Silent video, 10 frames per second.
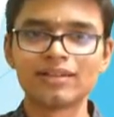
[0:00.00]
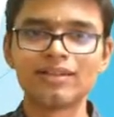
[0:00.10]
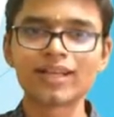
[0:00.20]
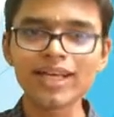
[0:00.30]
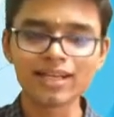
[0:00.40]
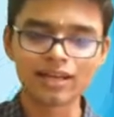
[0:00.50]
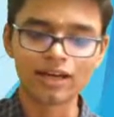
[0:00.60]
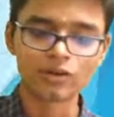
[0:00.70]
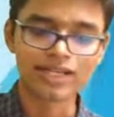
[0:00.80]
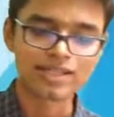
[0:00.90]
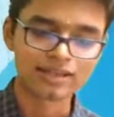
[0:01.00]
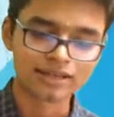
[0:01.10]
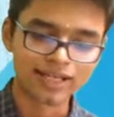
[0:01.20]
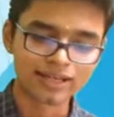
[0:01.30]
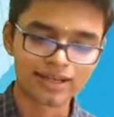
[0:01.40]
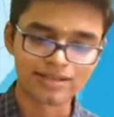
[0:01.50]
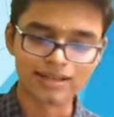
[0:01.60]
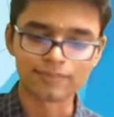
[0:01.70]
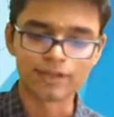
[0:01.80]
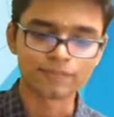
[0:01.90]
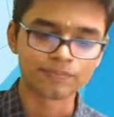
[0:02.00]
Okay, now let's take an example.